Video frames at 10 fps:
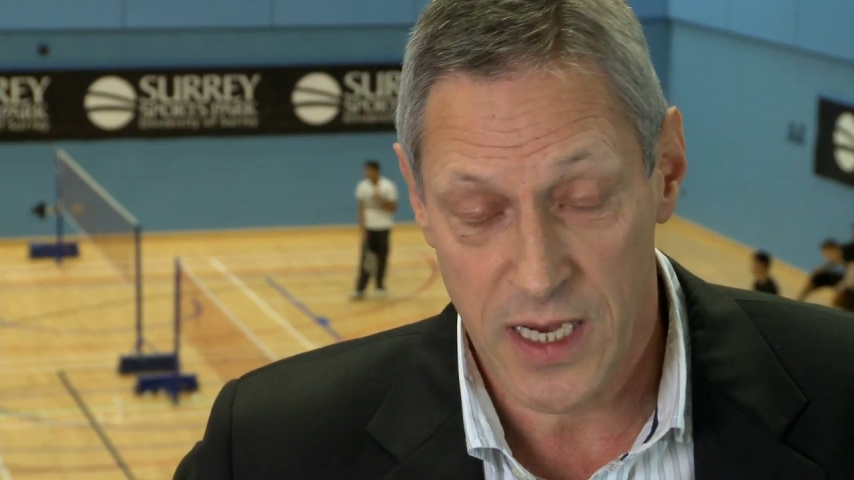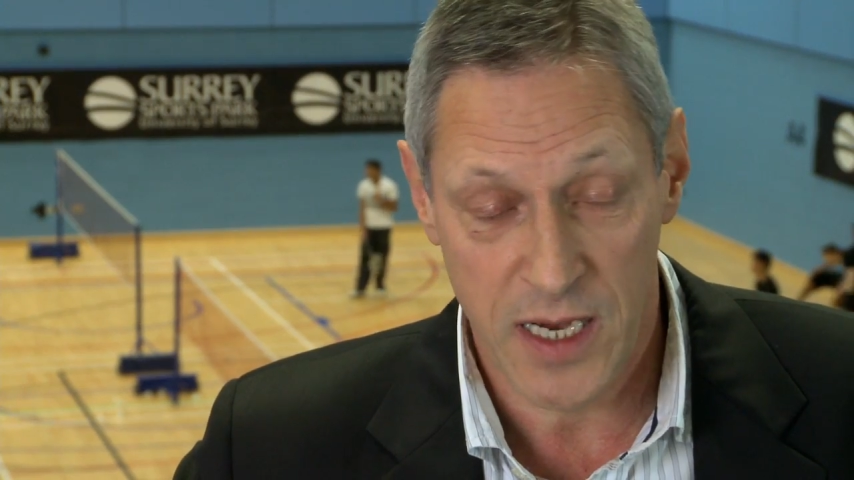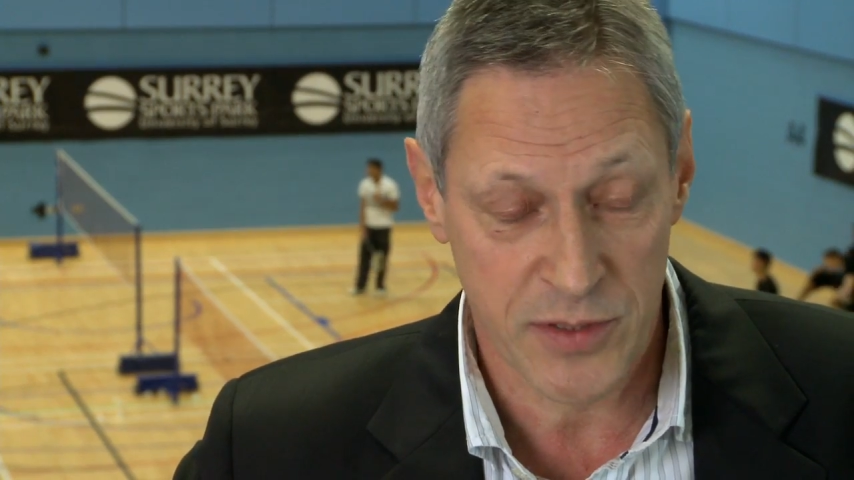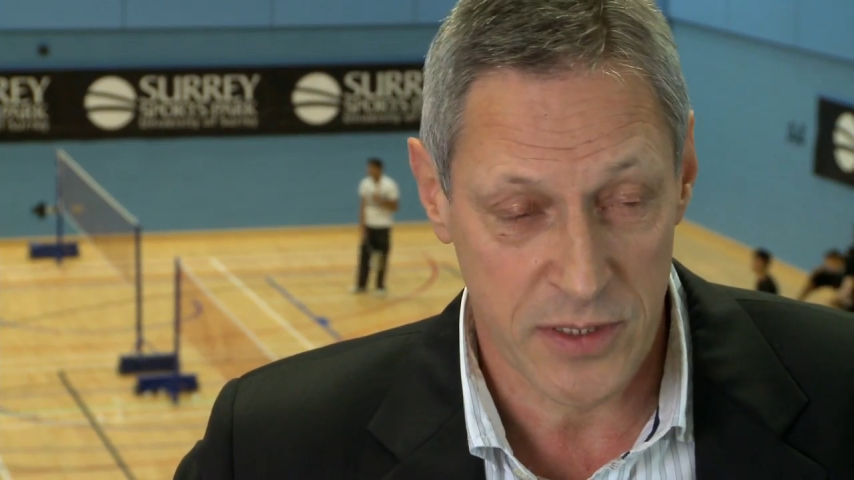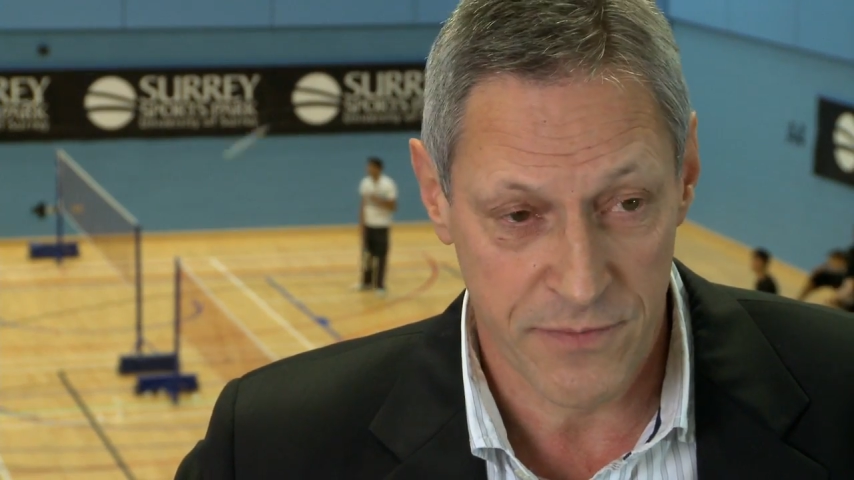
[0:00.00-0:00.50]

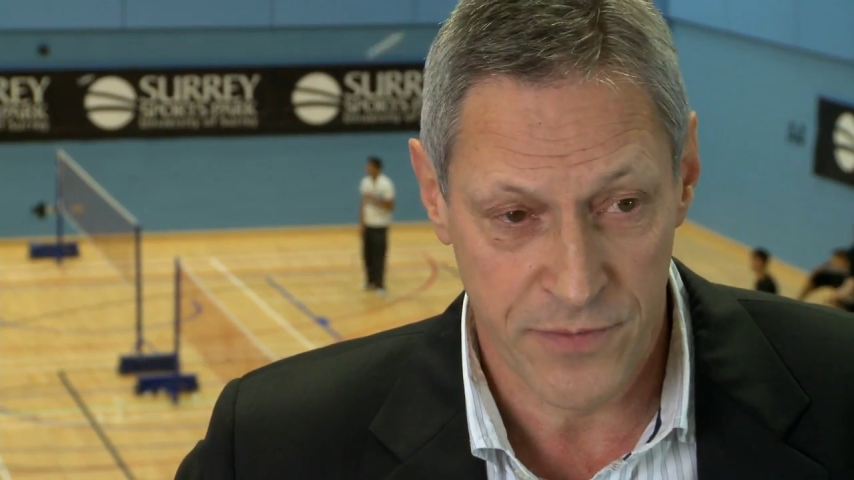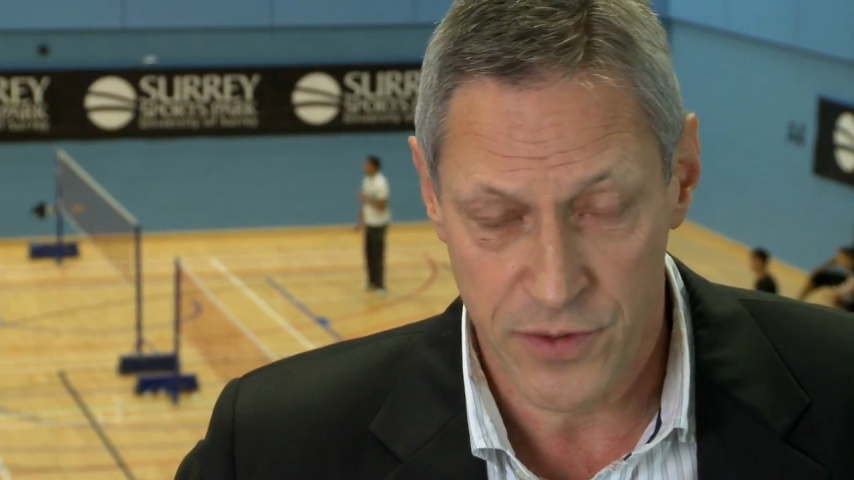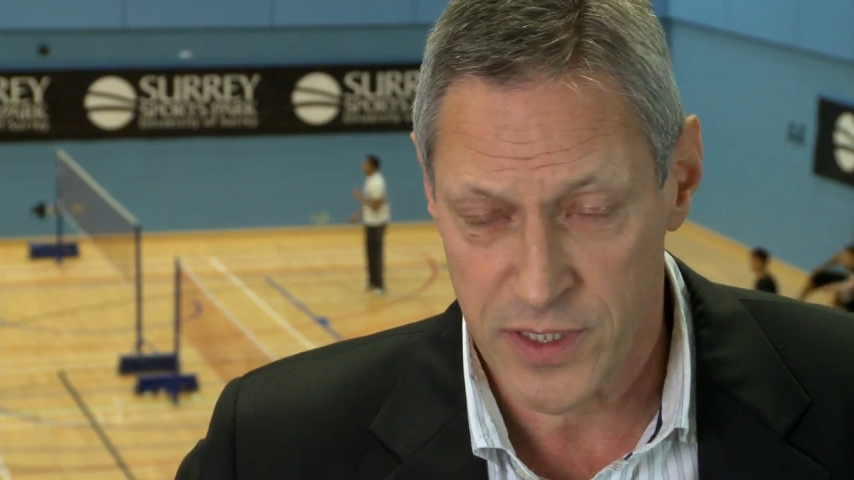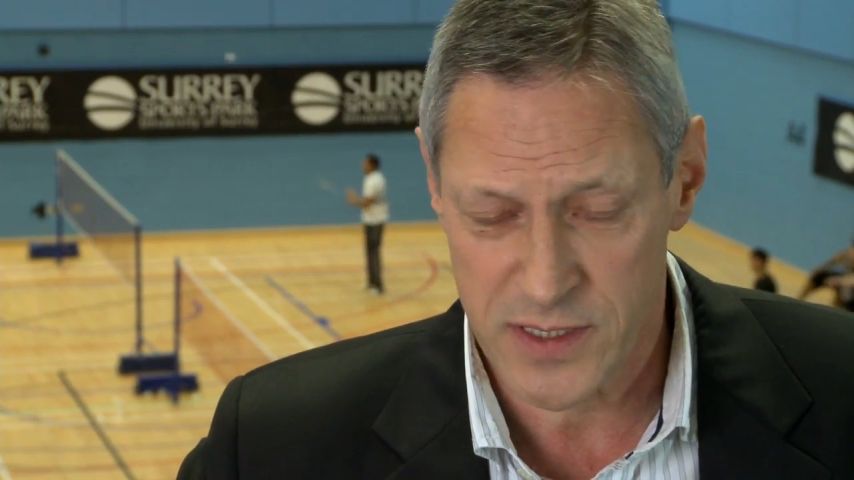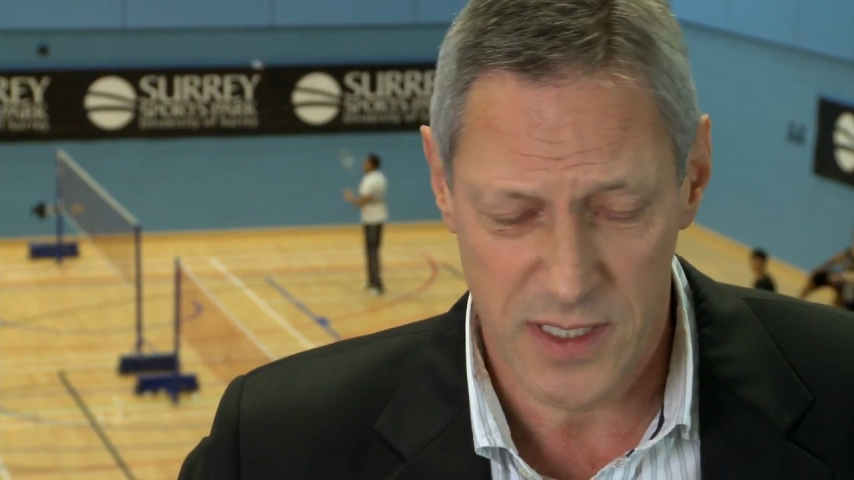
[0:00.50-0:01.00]
absolutely
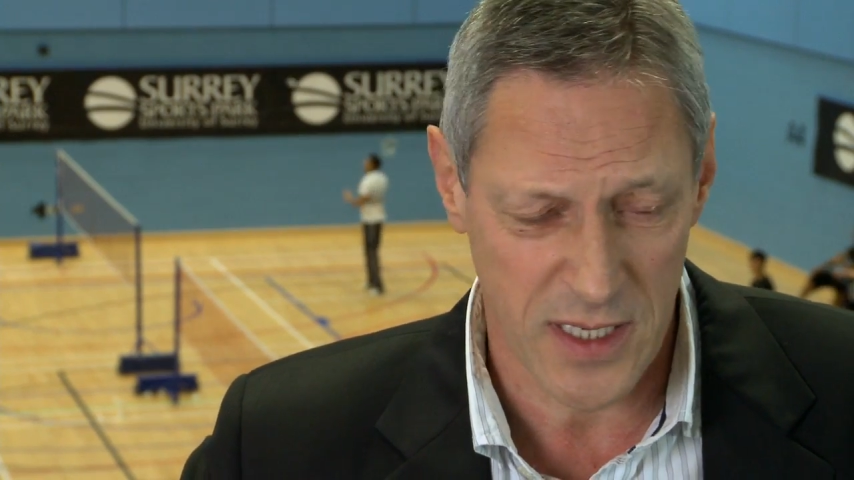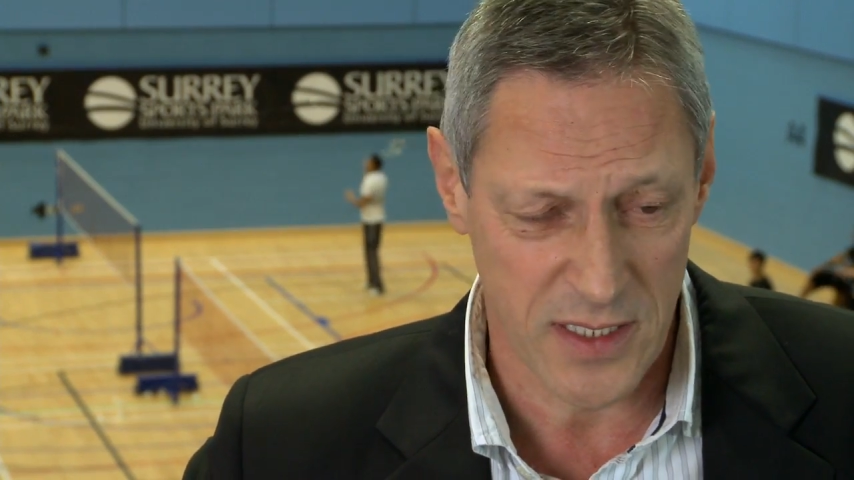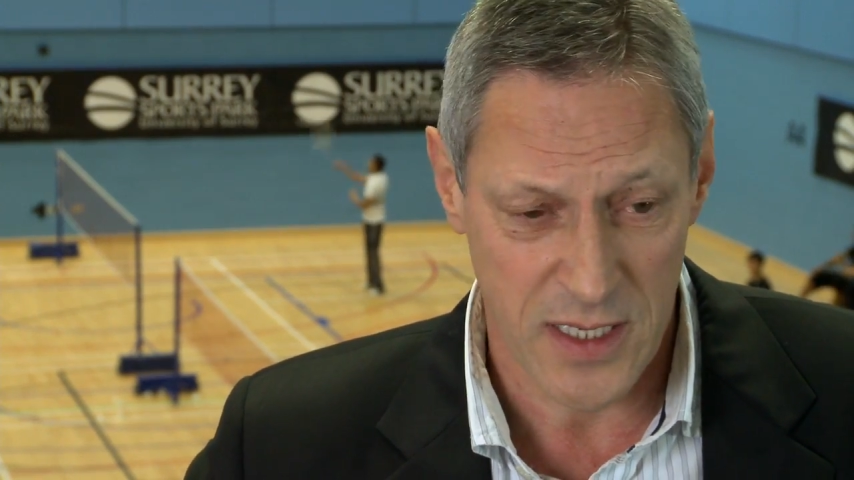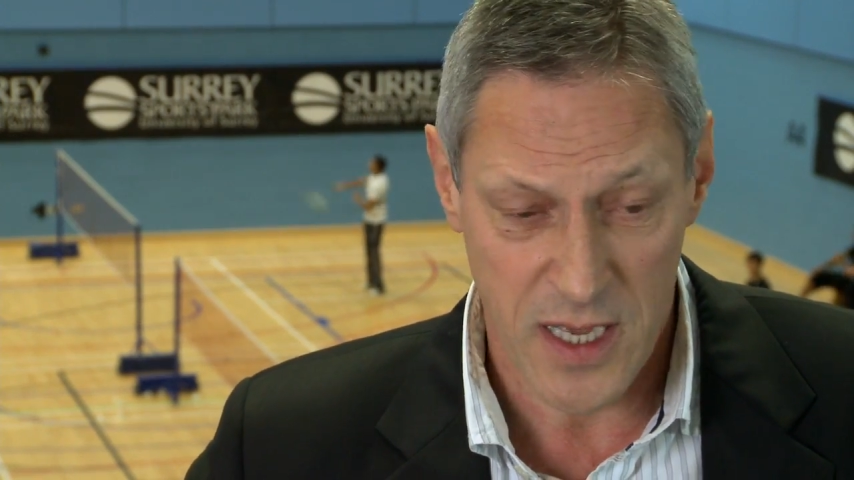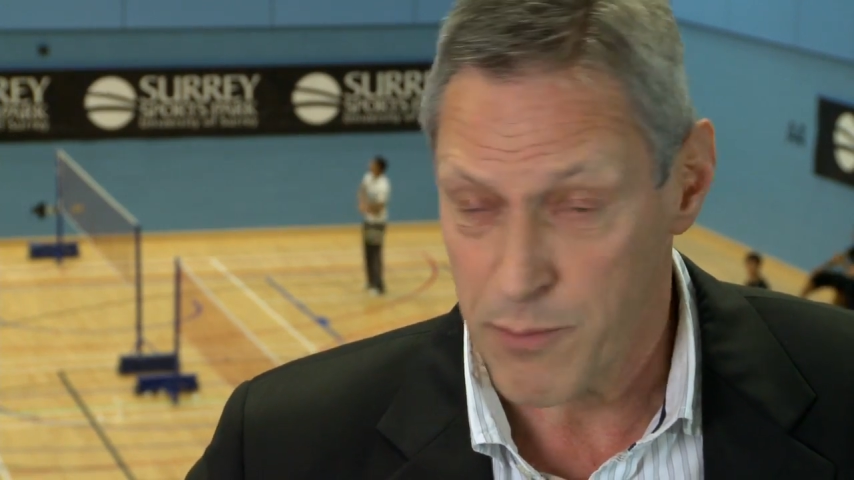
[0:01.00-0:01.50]
focused
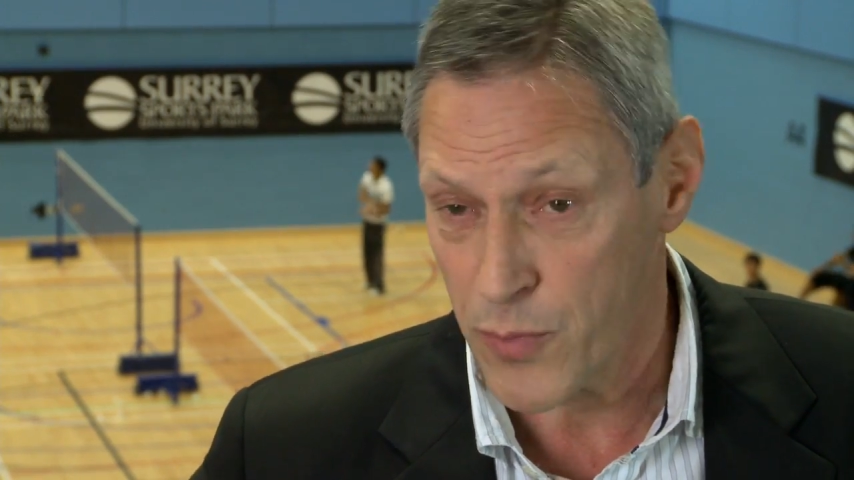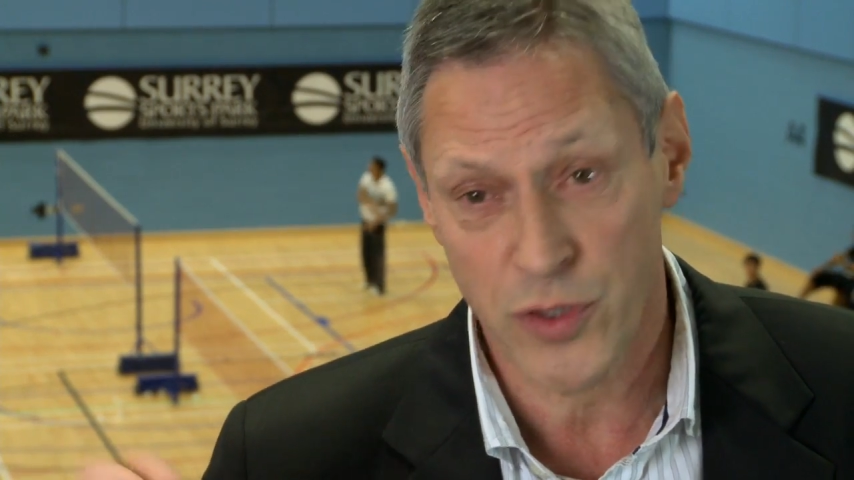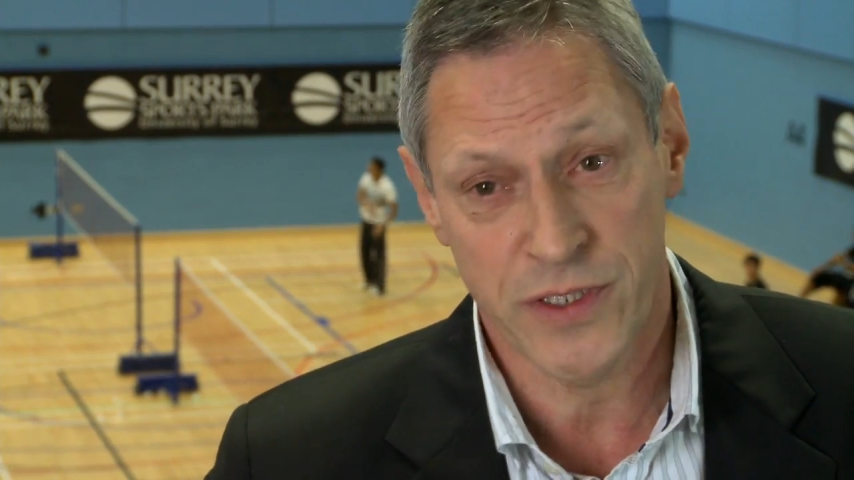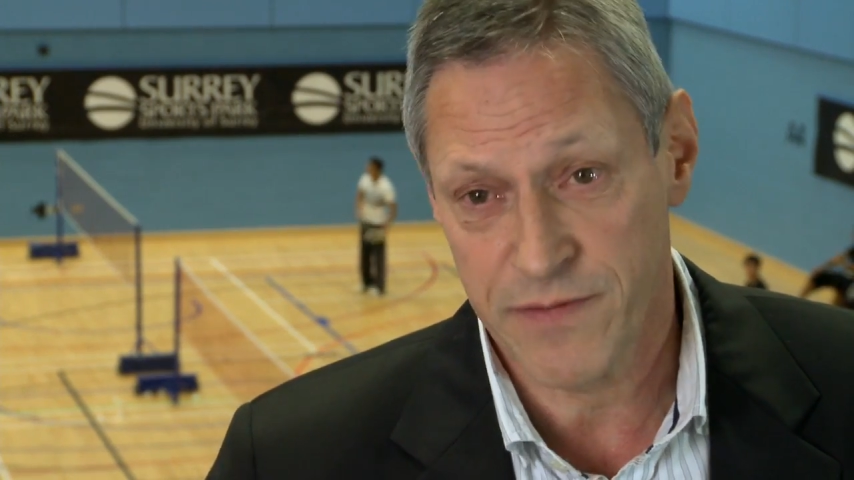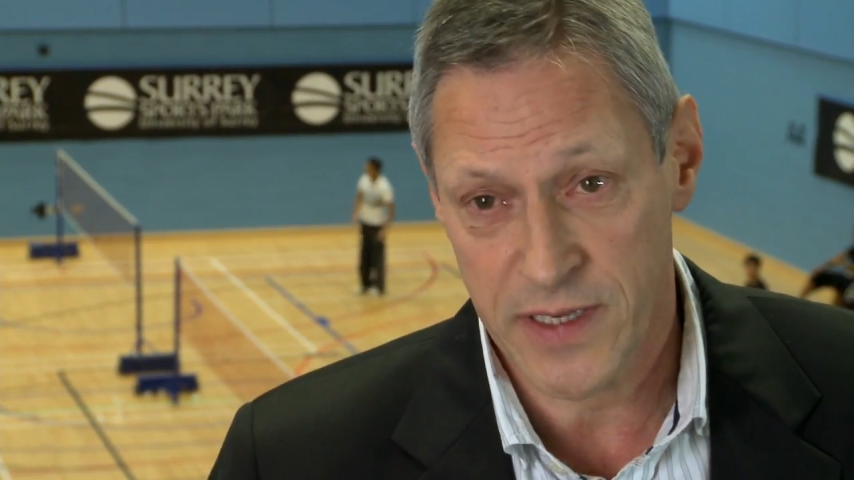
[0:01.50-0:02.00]
and
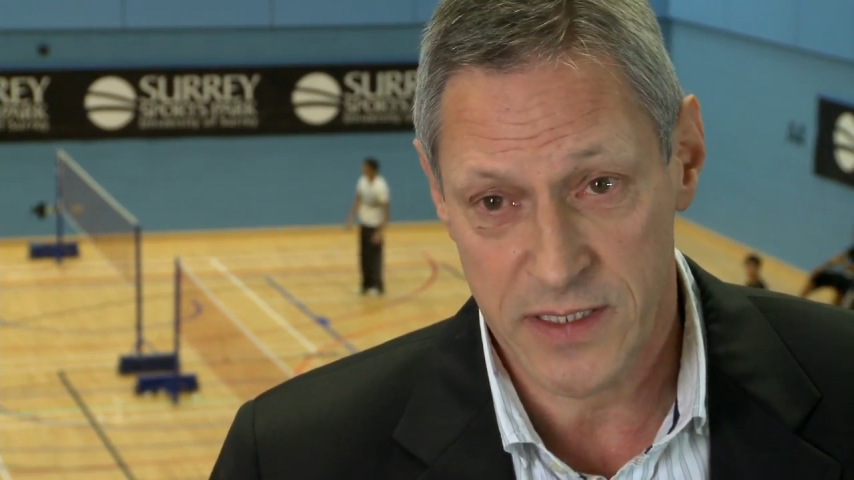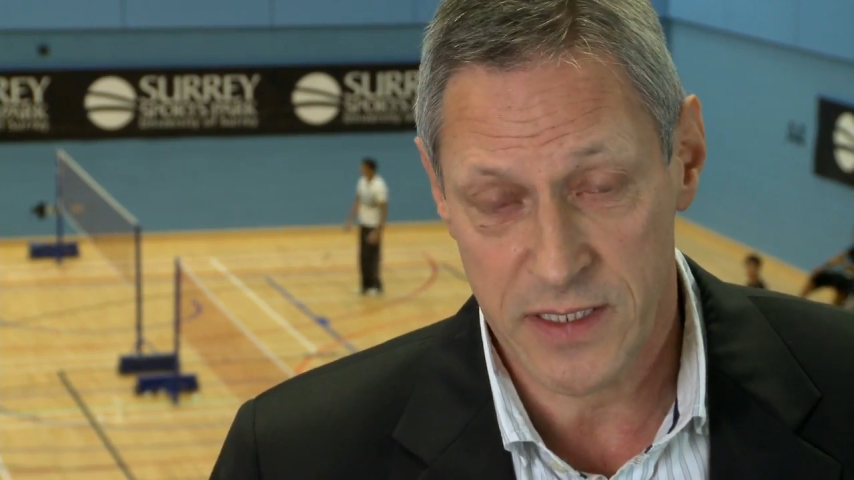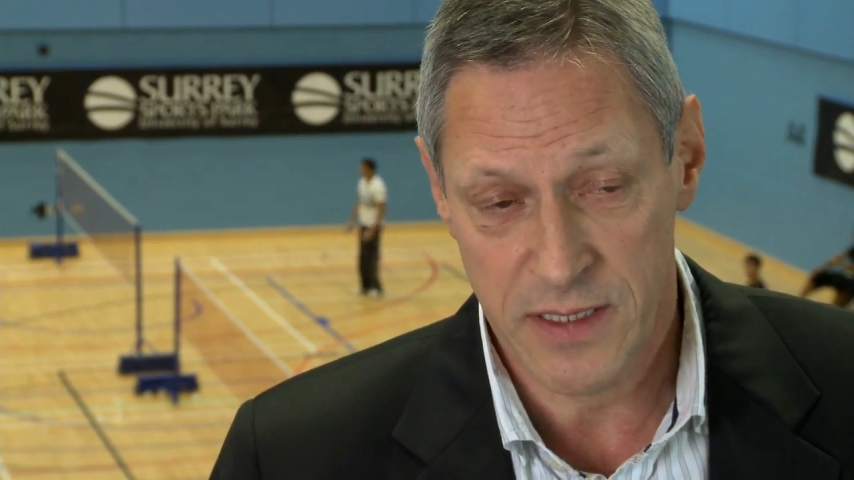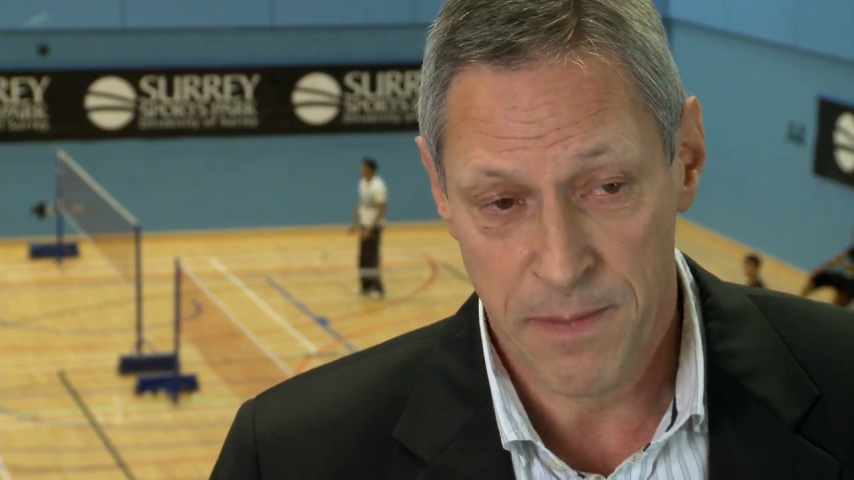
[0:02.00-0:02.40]
motivated.